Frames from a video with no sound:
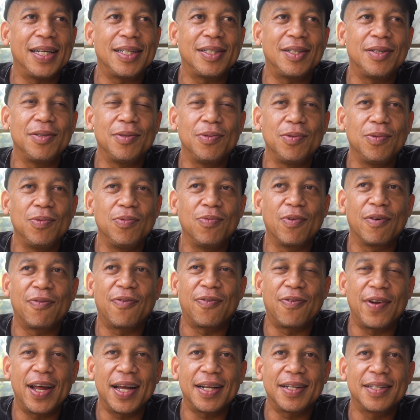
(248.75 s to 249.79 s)
it to
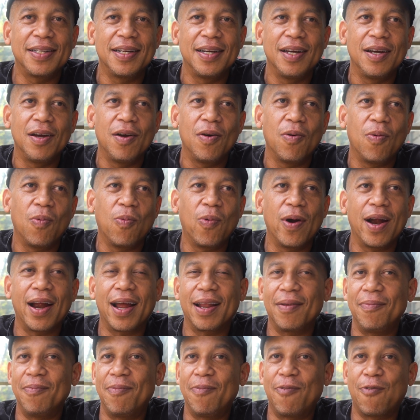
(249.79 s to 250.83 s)
reflect
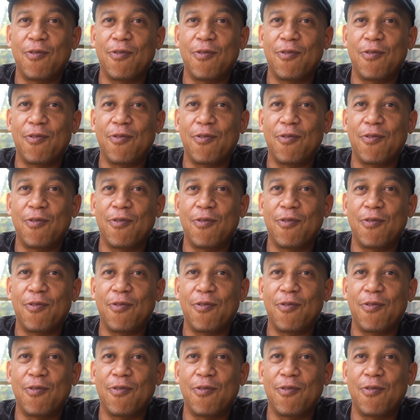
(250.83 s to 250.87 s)
where I'm